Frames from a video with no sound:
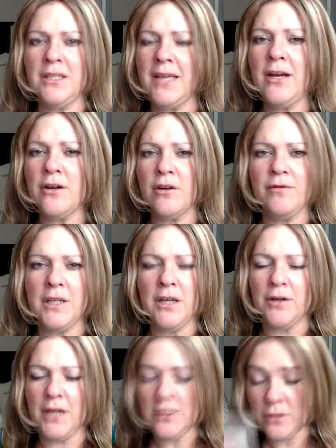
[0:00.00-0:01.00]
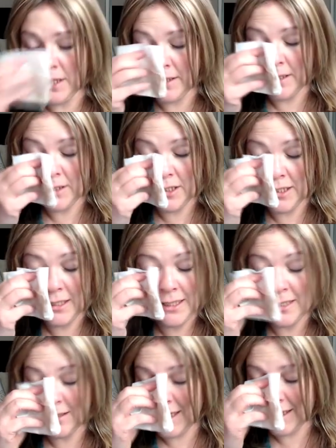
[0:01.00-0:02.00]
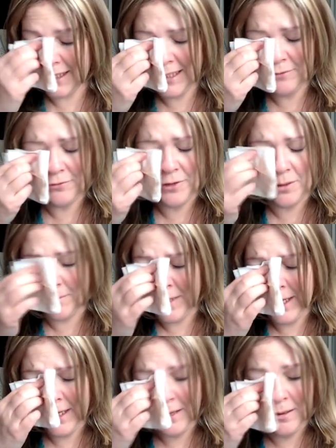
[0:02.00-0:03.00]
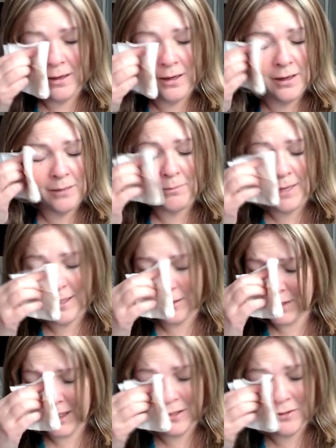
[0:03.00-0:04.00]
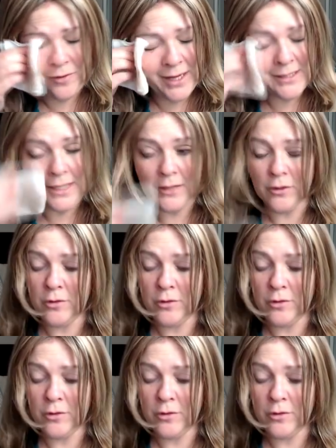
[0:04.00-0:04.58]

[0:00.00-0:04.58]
she said in her video yesterday that she didn't get a lot of heat from uh, Mango Teas fans.